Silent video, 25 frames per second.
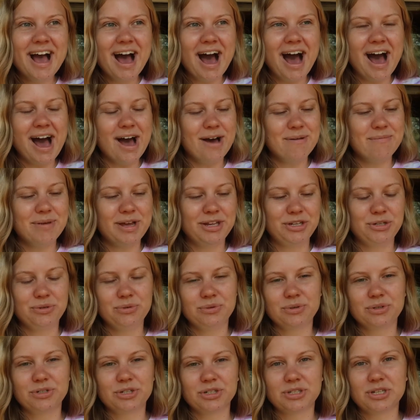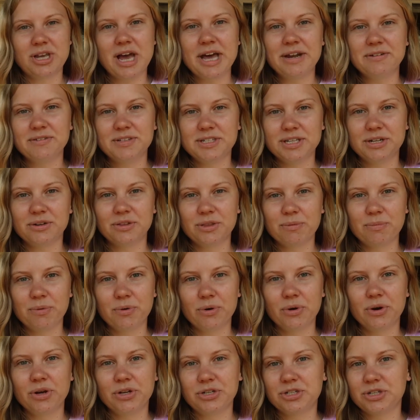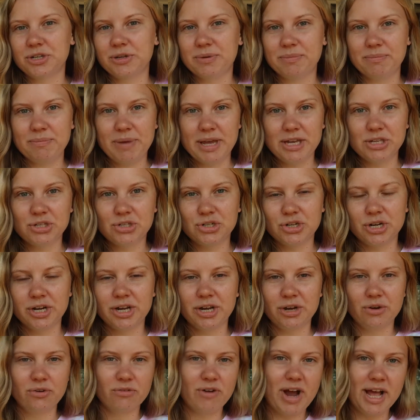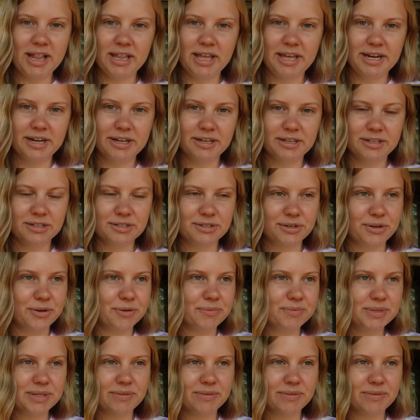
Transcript: And you would just kind of sit on the porch and make string or write letters or